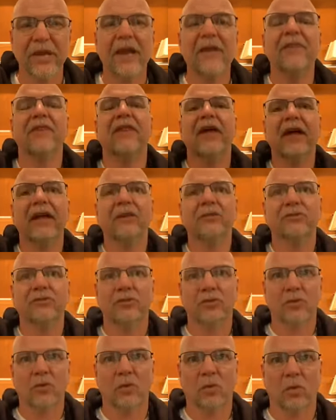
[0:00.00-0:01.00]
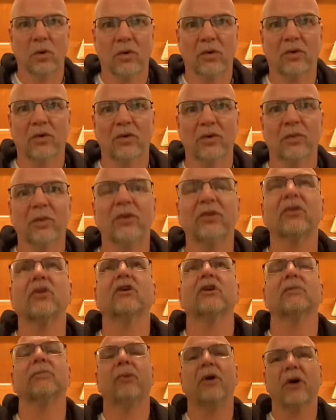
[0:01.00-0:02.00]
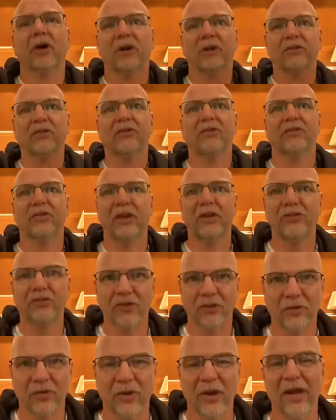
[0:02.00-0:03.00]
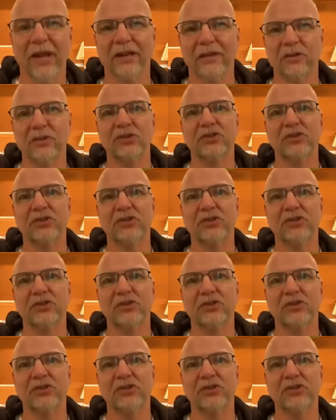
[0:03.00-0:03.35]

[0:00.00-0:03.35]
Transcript: And then to the world. We look upon his ascension, right?